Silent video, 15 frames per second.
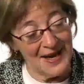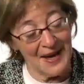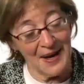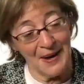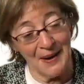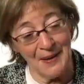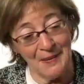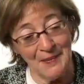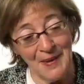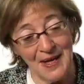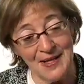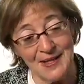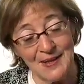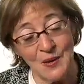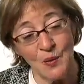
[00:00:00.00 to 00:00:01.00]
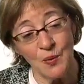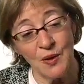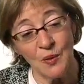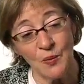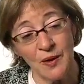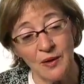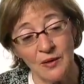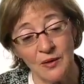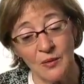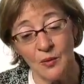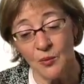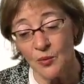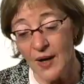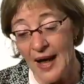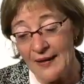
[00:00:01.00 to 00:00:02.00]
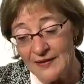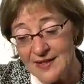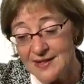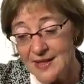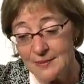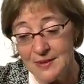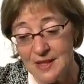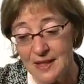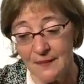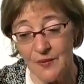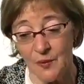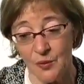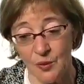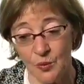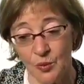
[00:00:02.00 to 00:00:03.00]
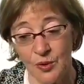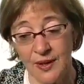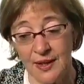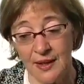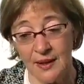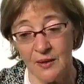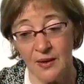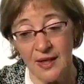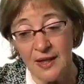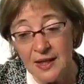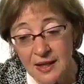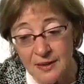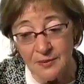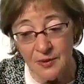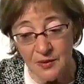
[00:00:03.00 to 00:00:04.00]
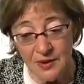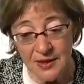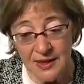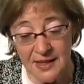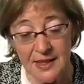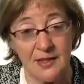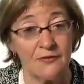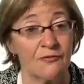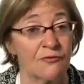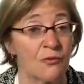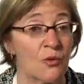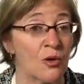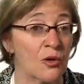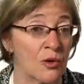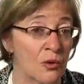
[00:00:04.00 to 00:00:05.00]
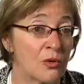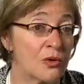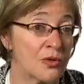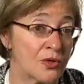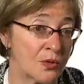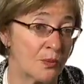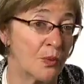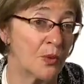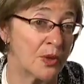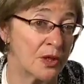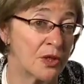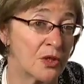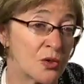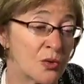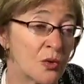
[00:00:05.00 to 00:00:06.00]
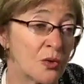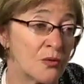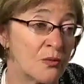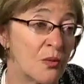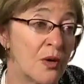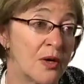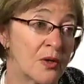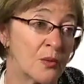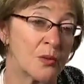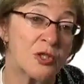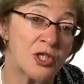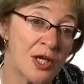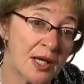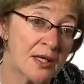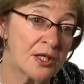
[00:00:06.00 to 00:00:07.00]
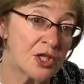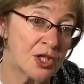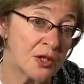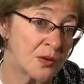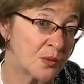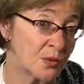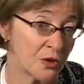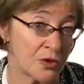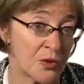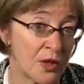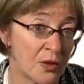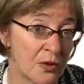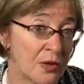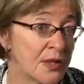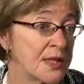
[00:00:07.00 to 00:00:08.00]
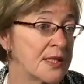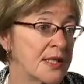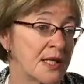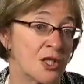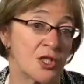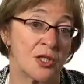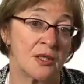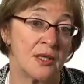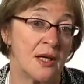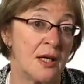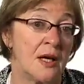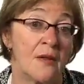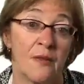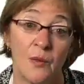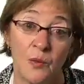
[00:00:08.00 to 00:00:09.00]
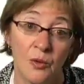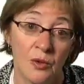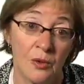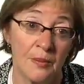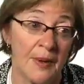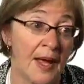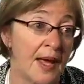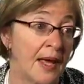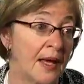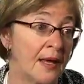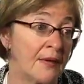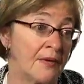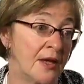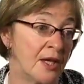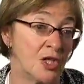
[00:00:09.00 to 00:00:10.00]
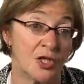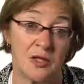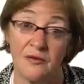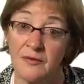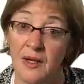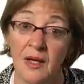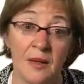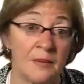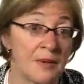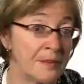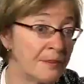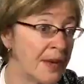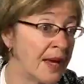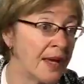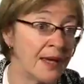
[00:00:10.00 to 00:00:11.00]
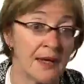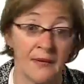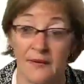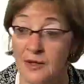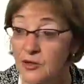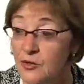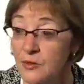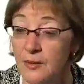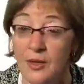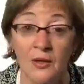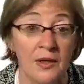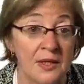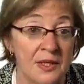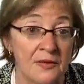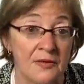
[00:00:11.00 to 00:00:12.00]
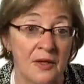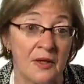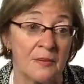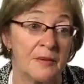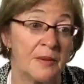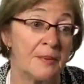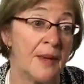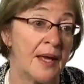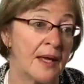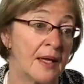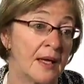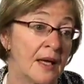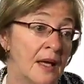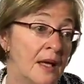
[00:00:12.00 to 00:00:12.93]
Um, and so we're, we're, at the same time that we're working in communities for local support and control of water, we're challenging the World Trade Organization, the World Bank, the Asia Development Bank, and the Inter American Development Bank